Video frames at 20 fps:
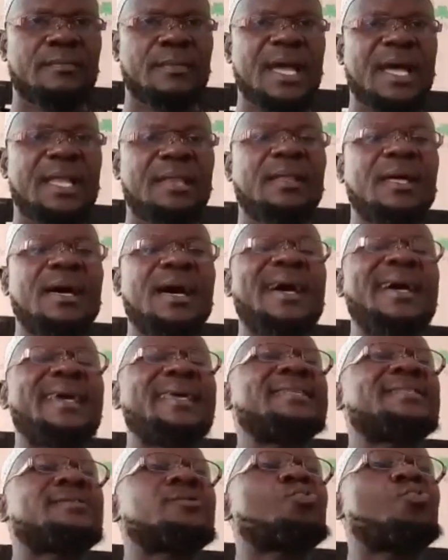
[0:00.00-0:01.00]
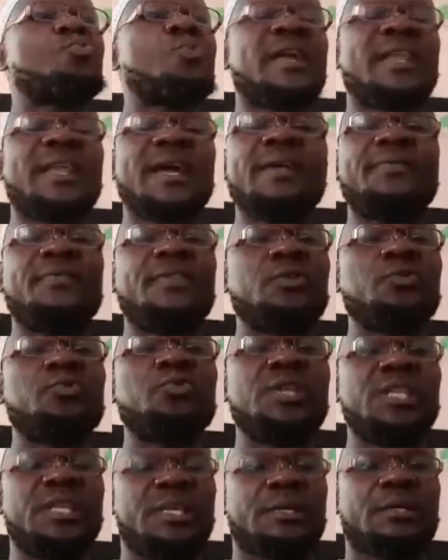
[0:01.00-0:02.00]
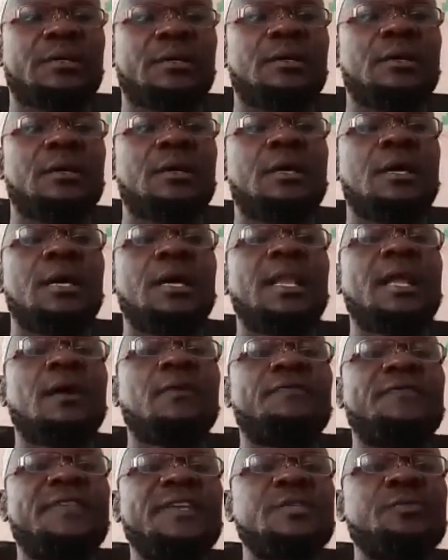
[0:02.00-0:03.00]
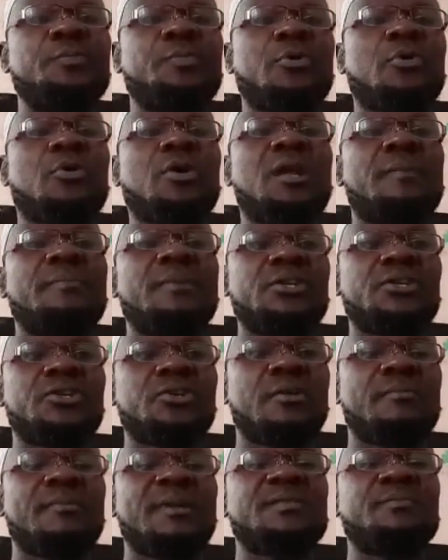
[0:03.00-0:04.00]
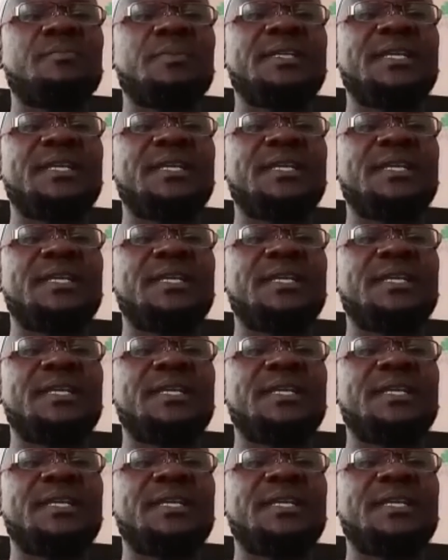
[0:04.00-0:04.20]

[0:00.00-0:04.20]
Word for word: Allah is one and the unique. Now this proclamation must be